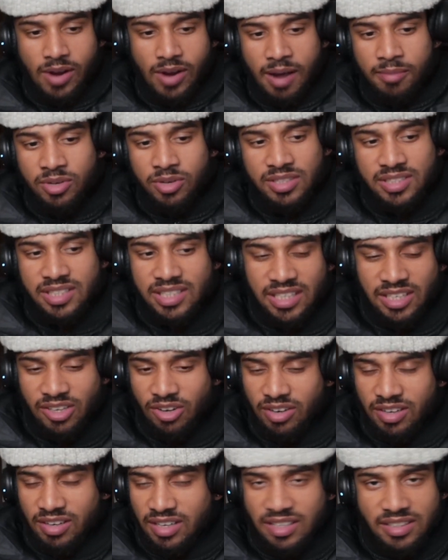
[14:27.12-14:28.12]
not really
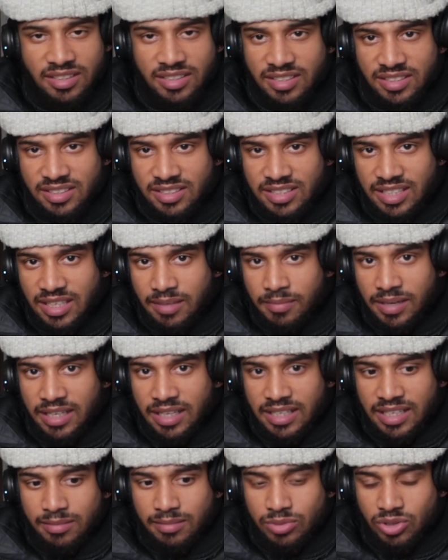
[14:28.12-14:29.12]
on Instagram like
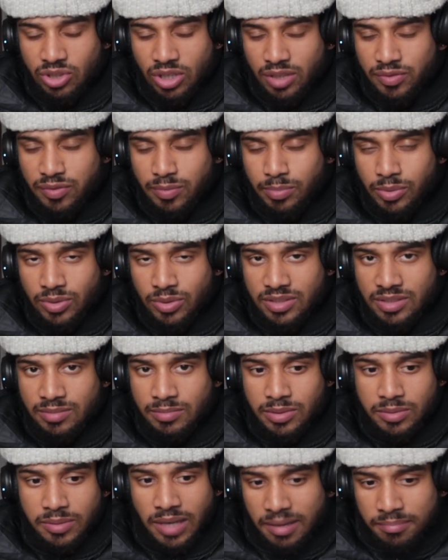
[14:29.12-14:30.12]
that. Sorry for posing,
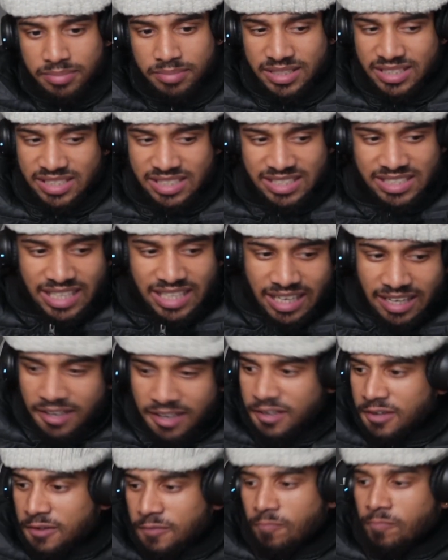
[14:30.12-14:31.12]
but it's just like
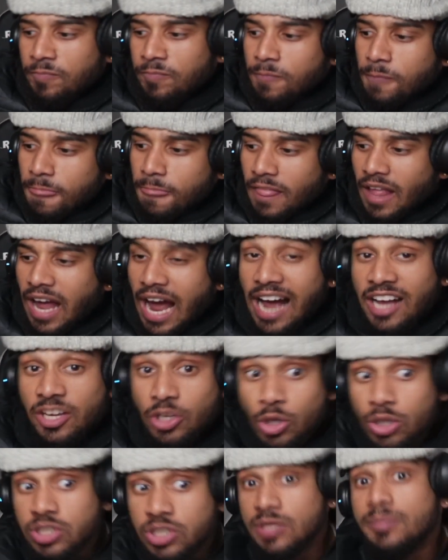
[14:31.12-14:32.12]
I
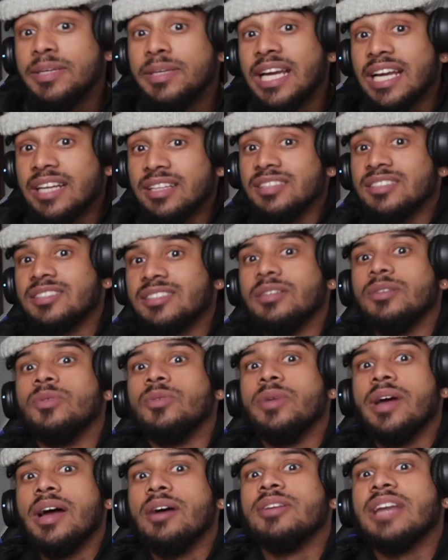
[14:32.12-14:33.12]
used to be like this though,
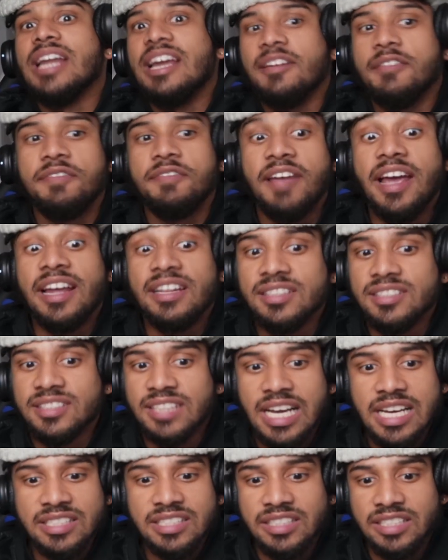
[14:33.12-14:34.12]
where I would like
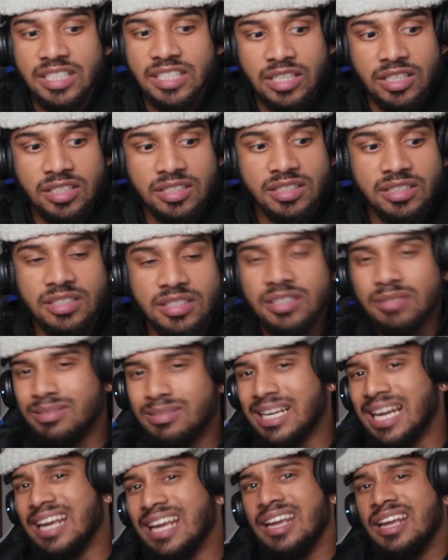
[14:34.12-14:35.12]
fantasize these girls and shit. But
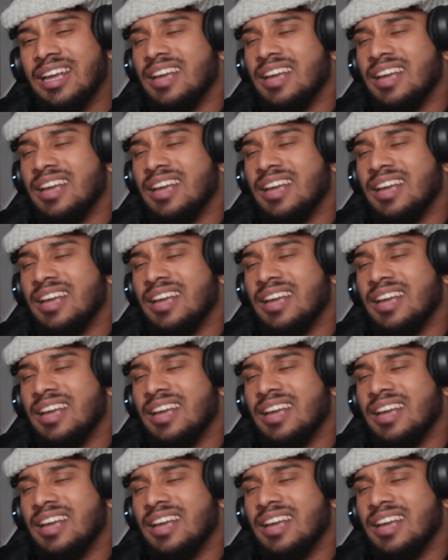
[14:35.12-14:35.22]
like,